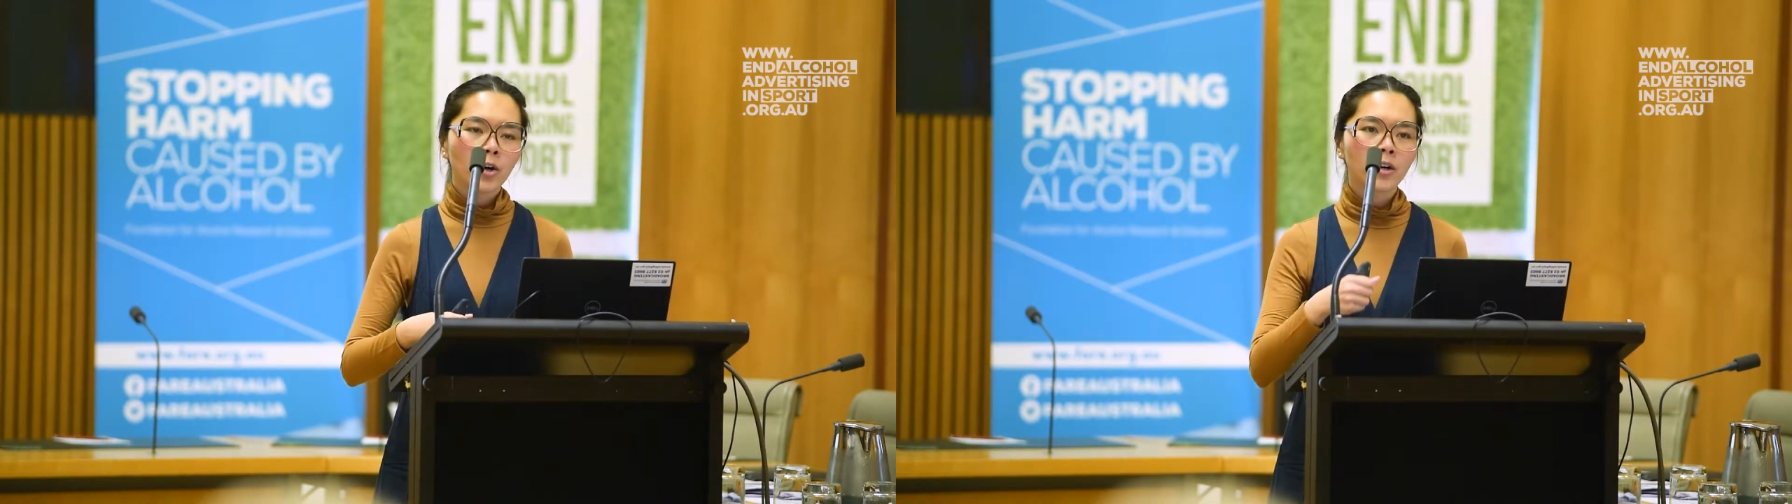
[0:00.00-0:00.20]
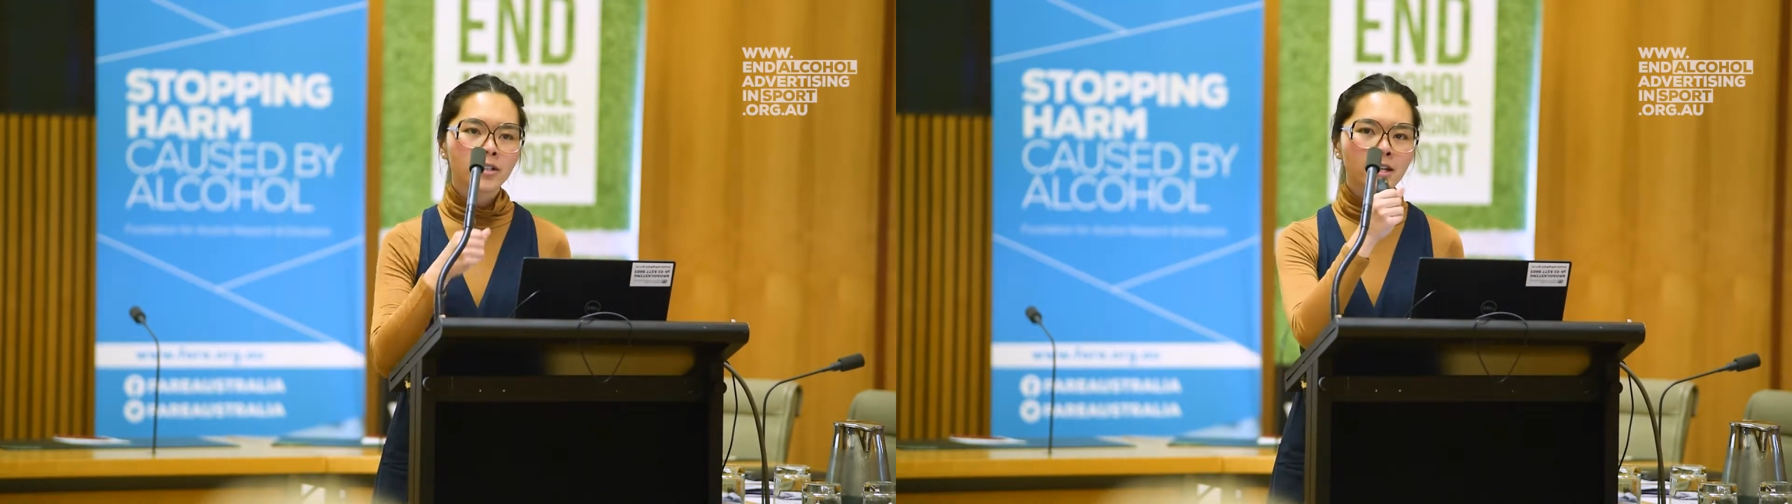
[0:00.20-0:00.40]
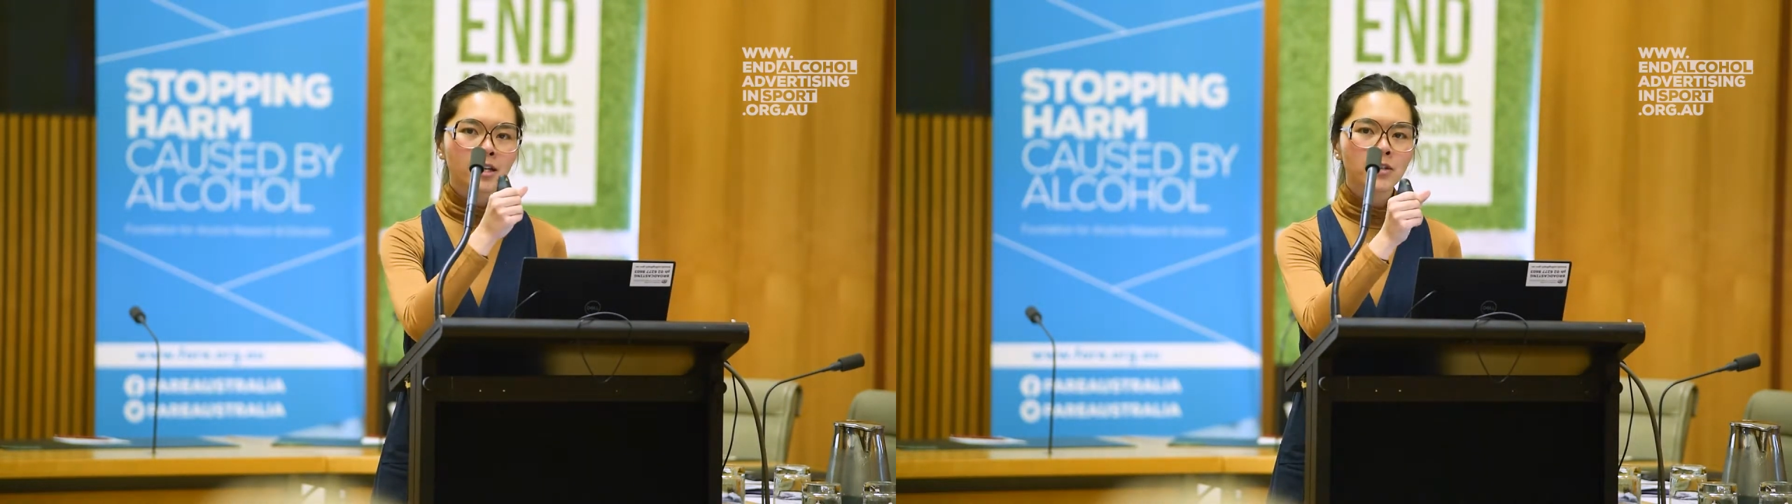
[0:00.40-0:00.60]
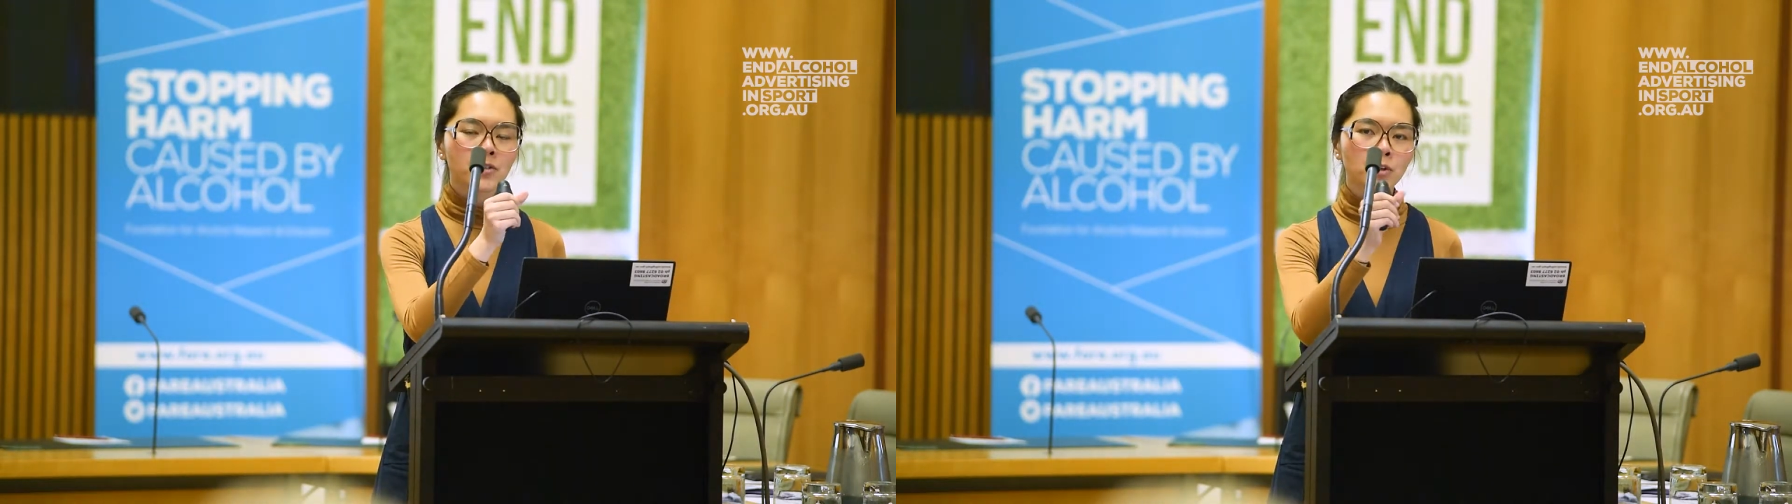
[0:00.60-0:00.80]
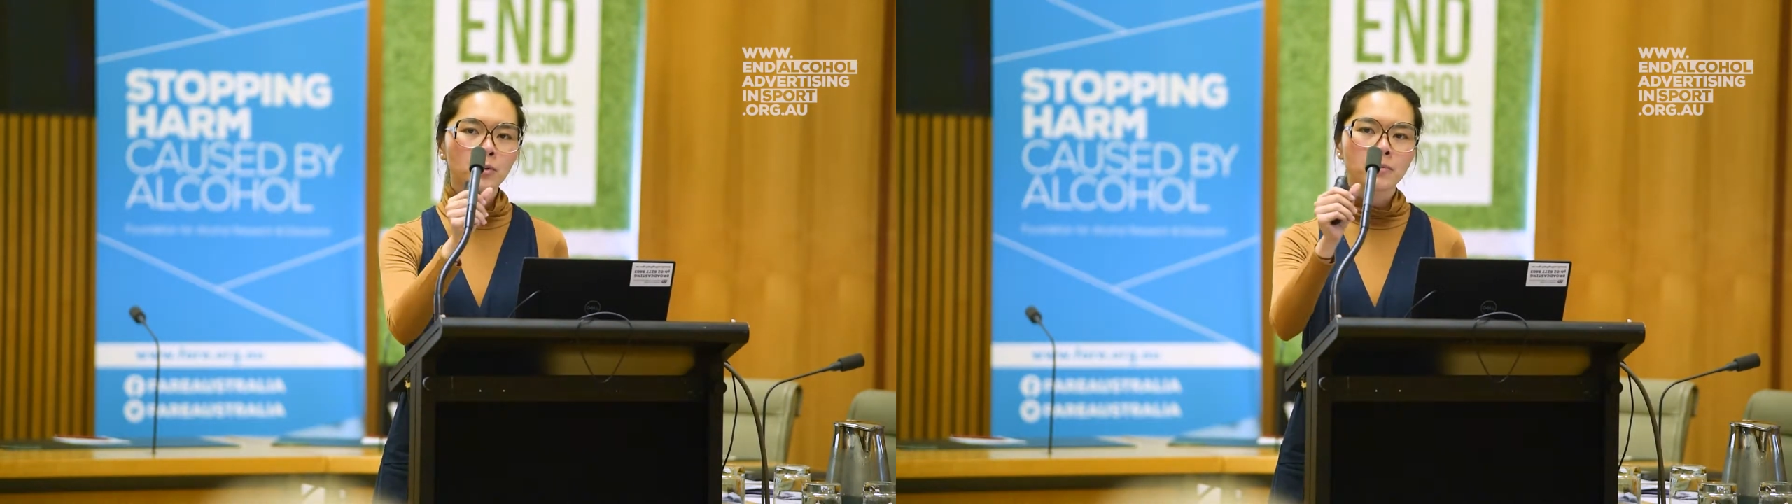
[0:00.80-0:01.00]
or taking
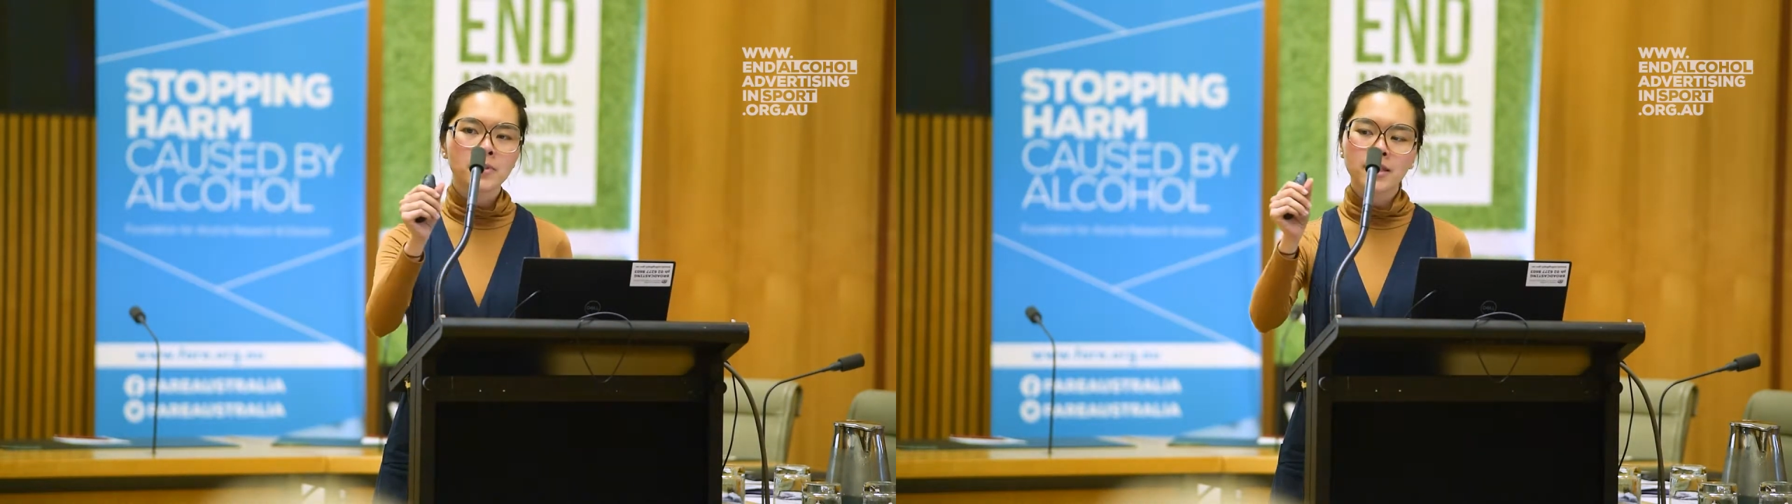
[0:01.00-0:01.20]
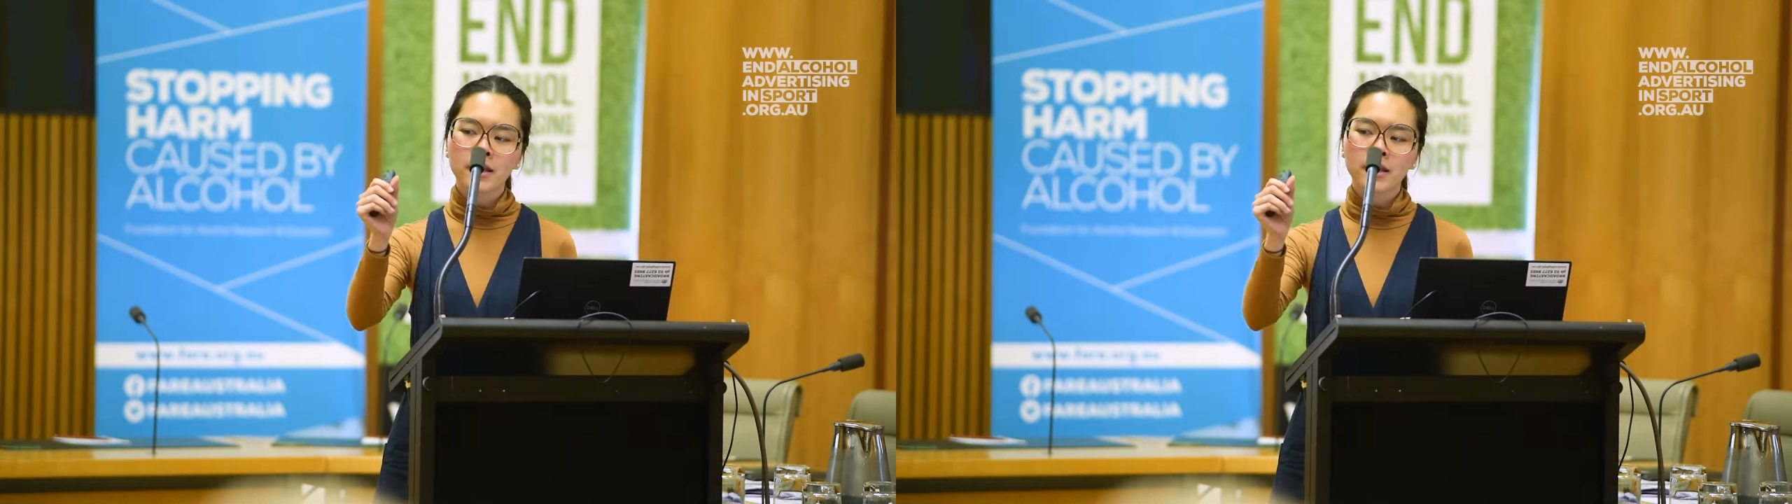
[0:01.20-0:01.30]
Zooms